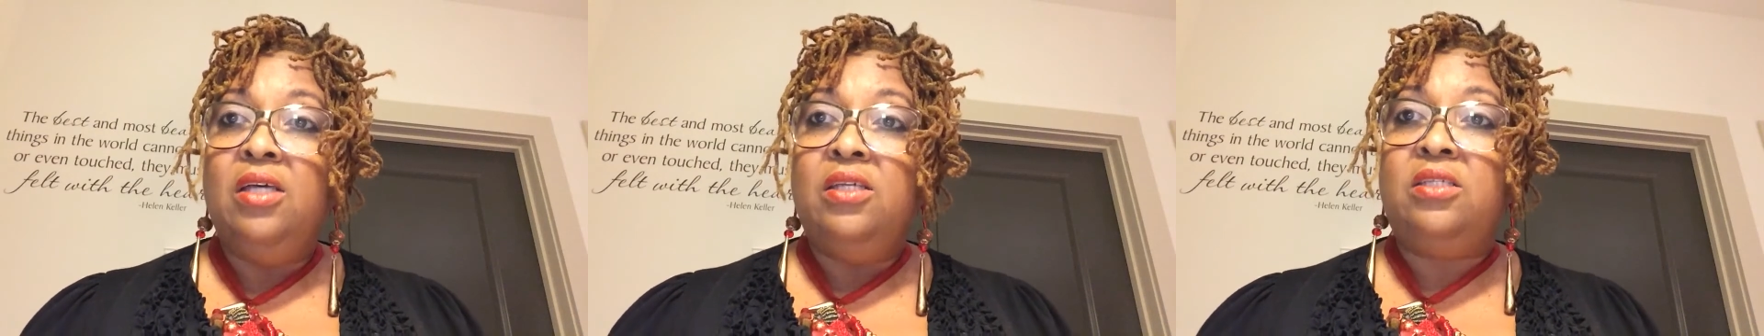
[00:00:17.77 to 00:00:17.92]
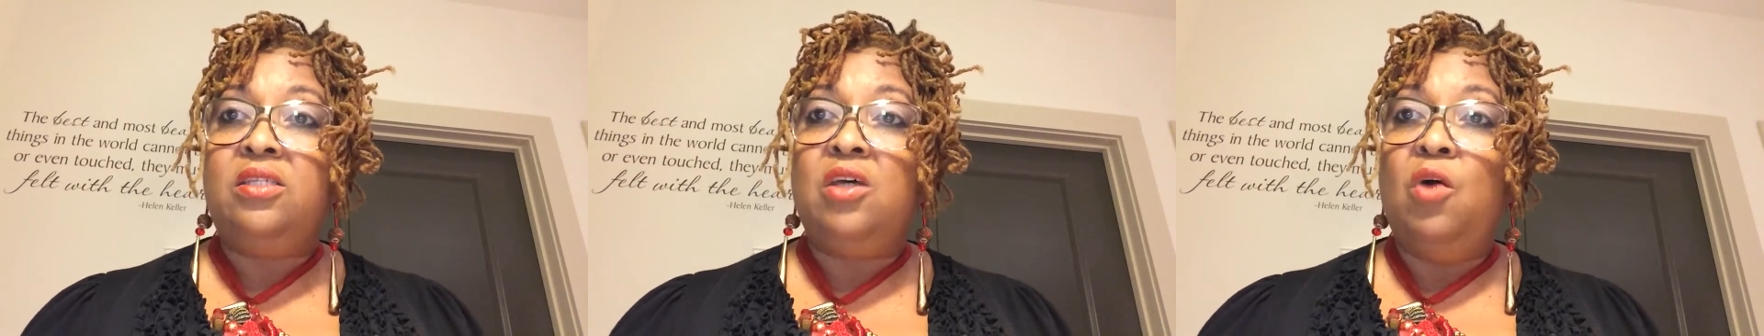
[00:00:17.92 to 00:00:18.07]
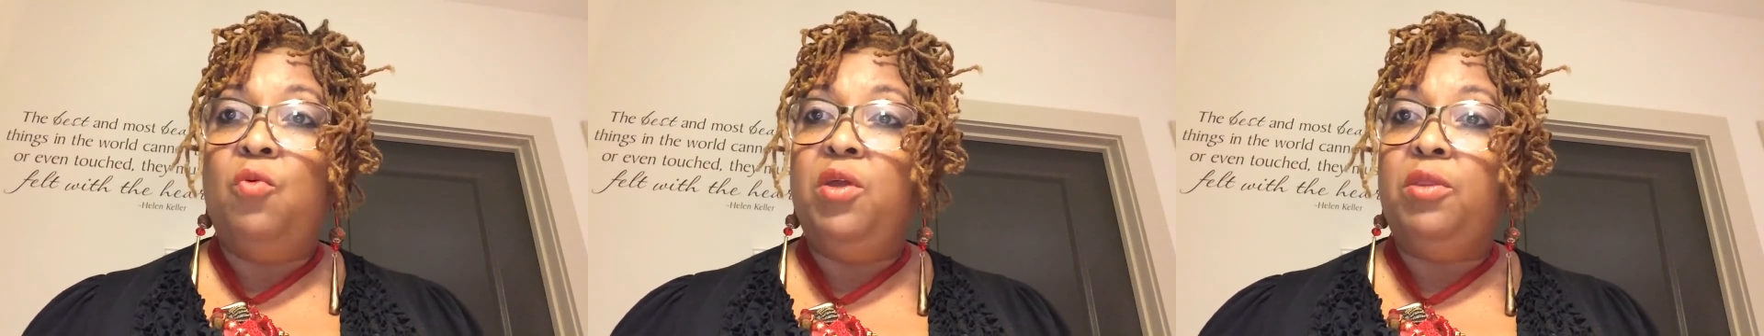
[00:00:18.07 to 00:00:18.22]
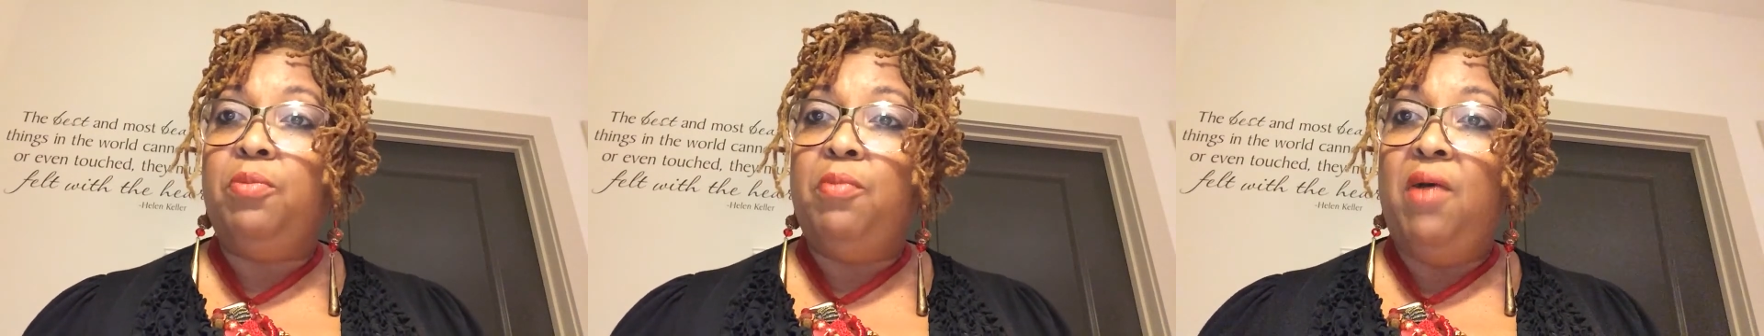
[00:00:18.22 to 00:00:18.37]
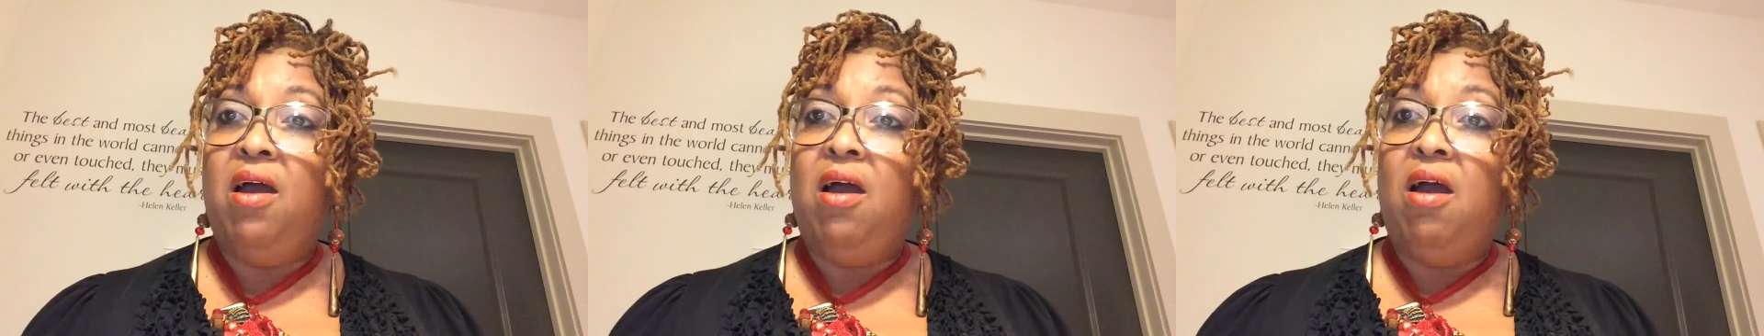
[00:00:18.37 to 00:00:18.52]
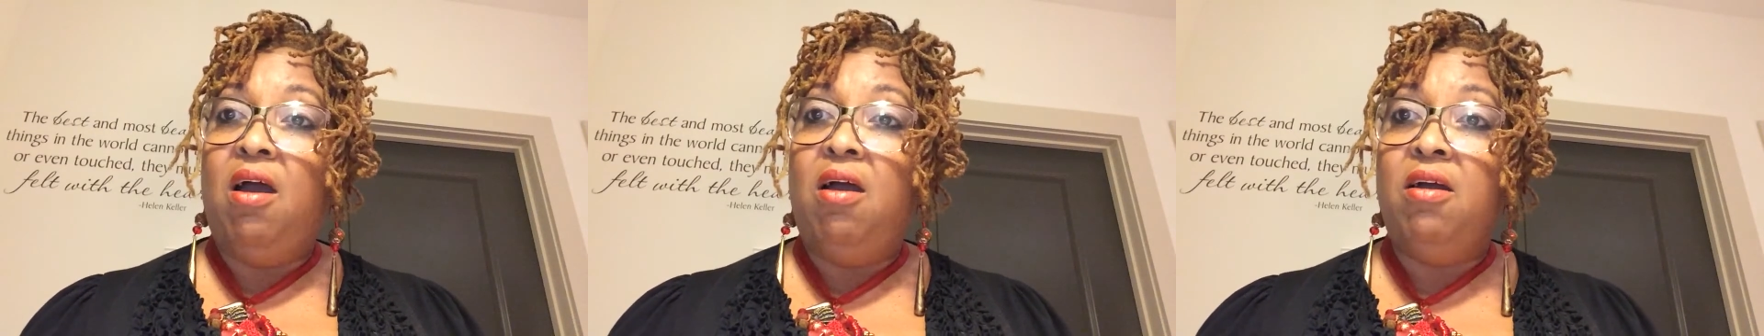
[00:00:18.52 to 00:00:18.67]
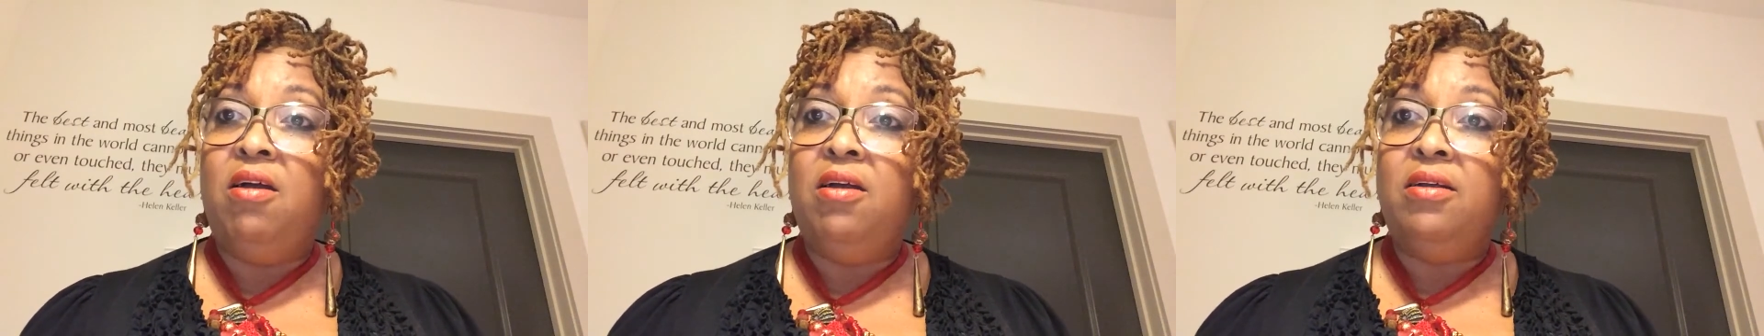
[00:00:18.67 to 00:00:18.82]
So with
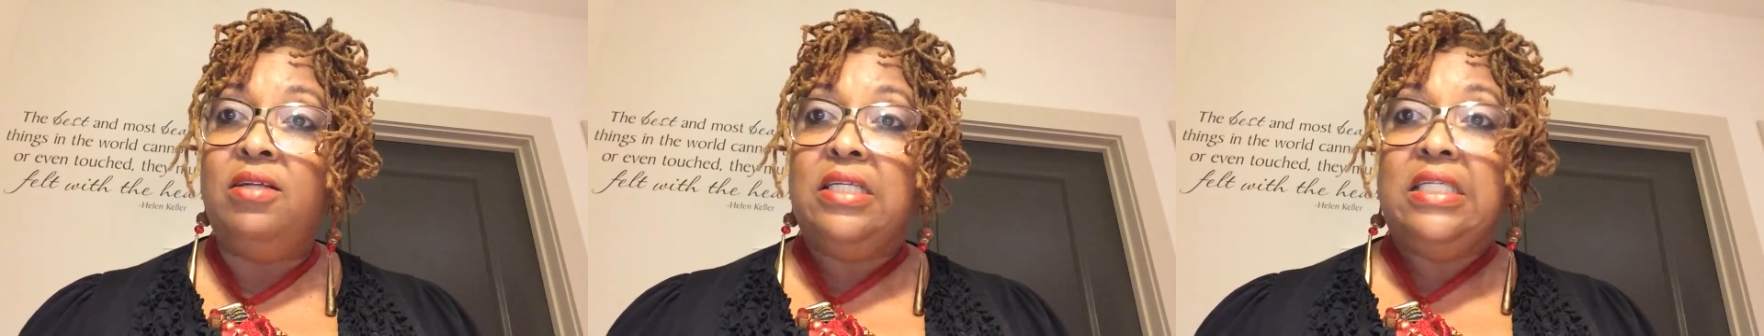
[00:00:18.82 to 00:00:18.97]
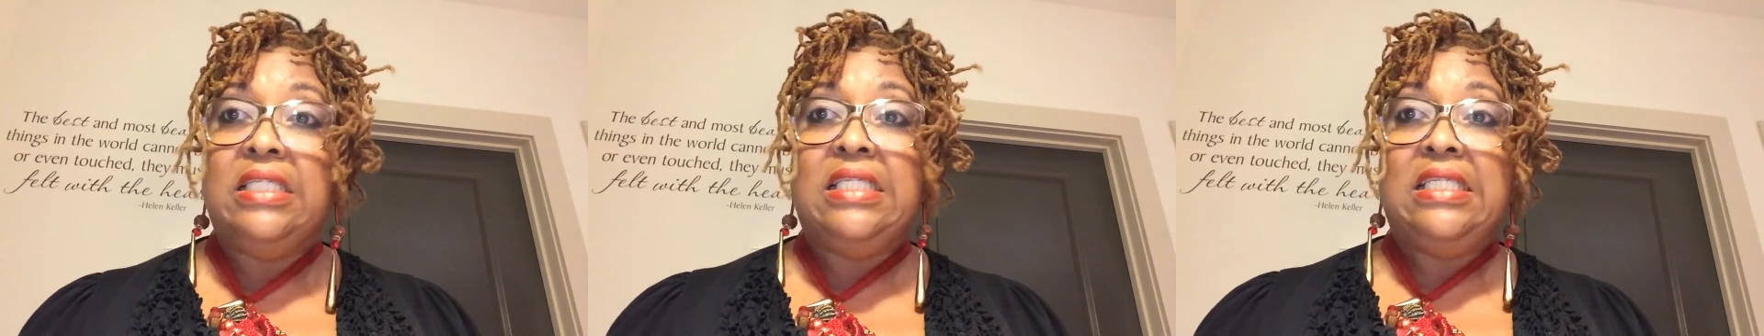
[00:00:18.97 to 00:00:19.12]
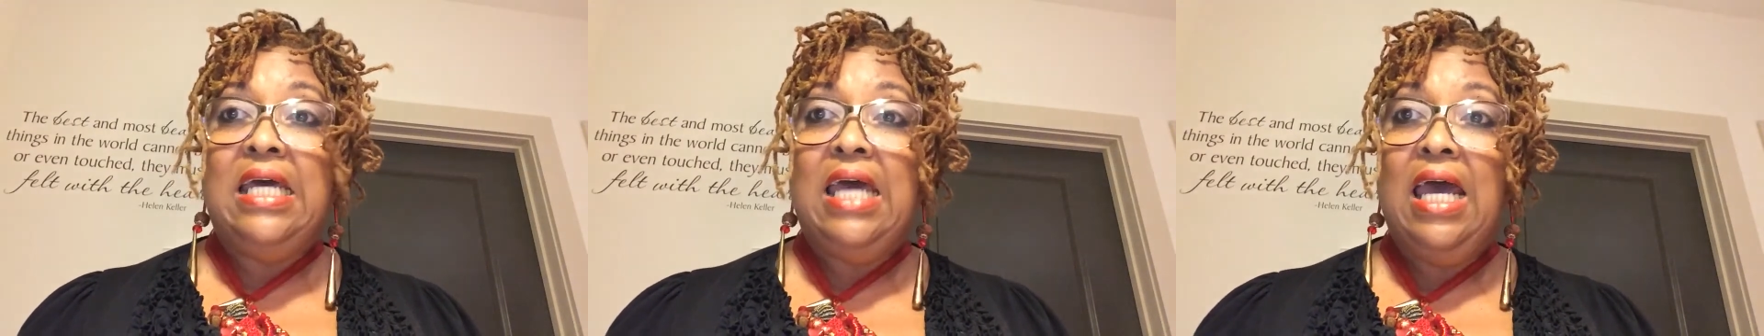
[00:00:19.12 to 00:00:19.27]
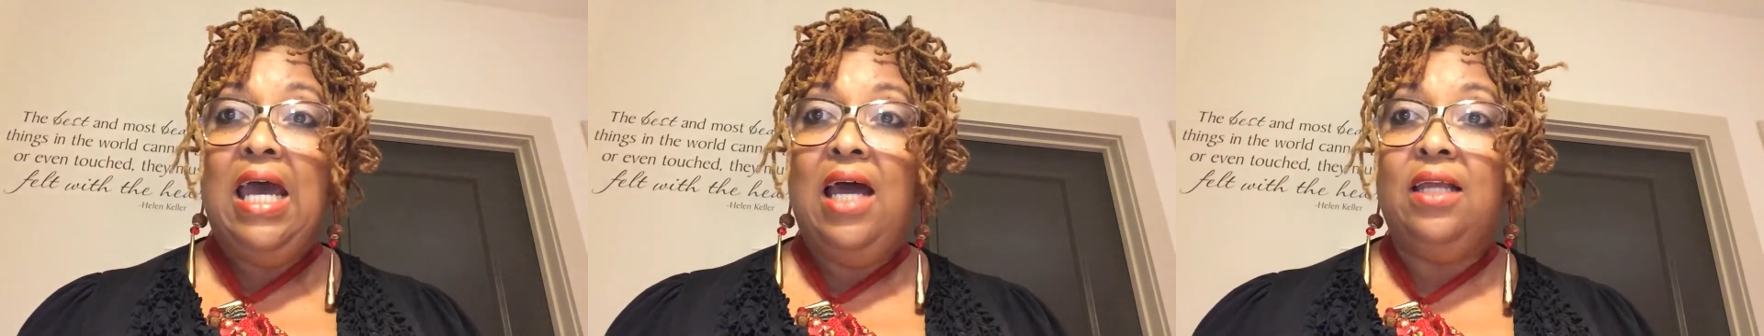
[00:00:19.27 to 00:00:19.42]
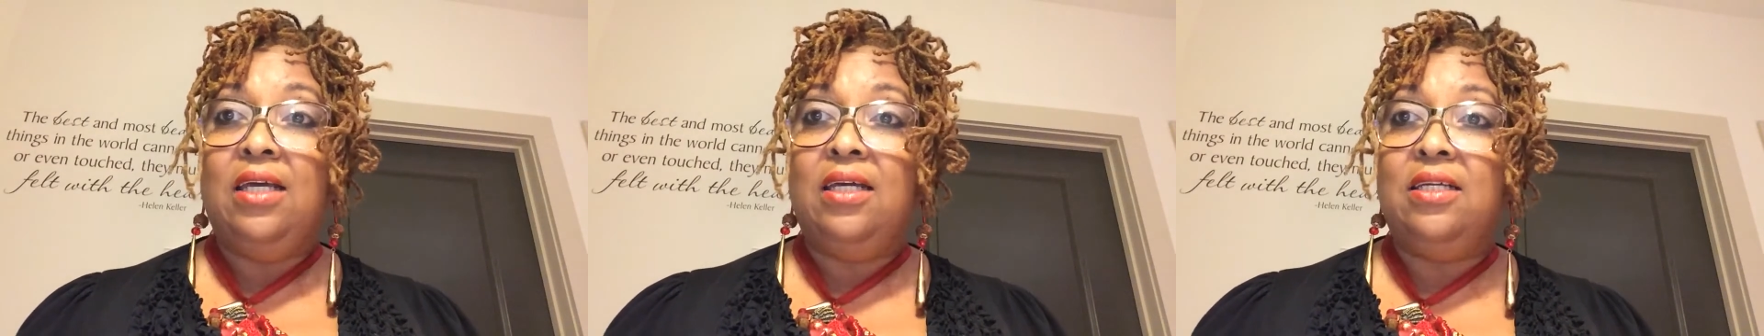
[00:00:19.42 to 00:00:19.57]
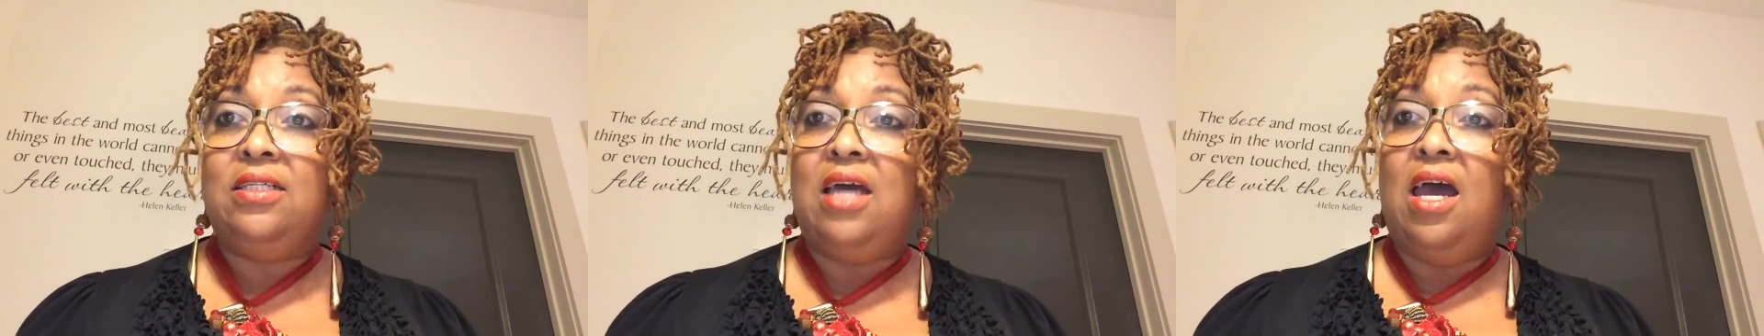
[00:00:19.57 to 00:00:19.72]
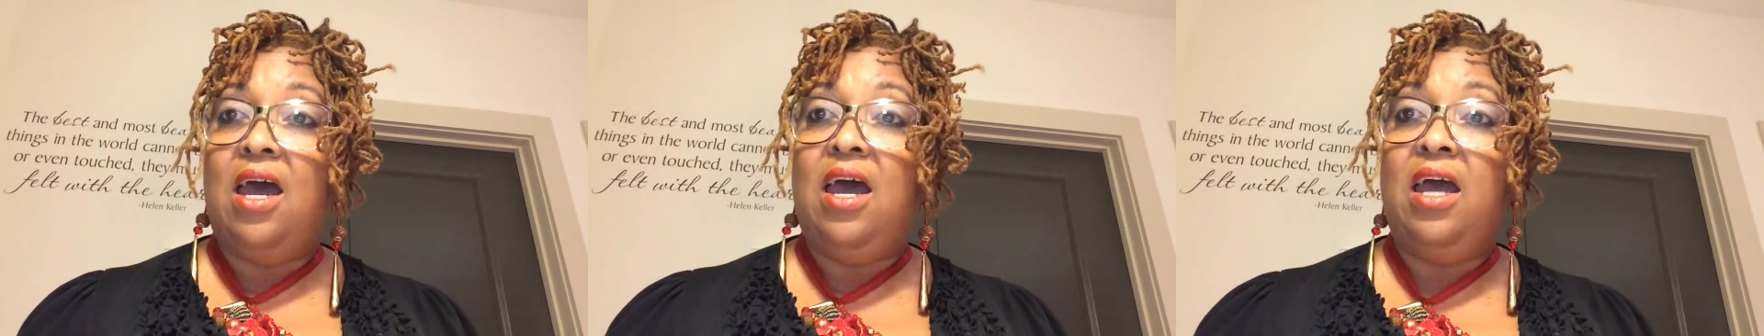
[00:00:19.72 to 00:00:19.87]
my art talent,